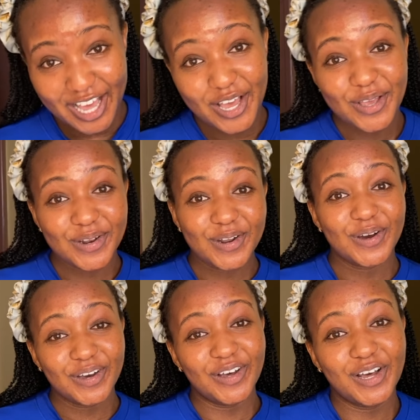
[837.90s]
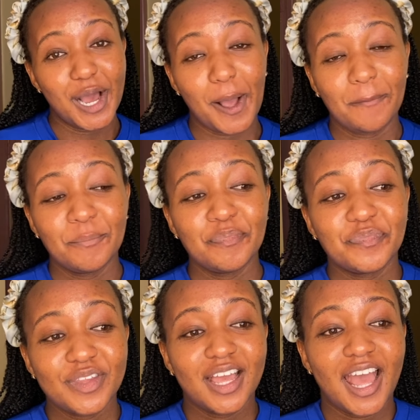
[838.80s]
You know?
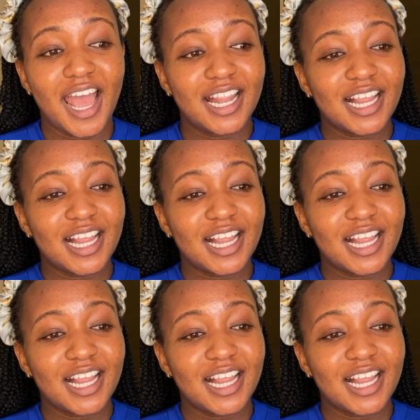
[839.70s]
And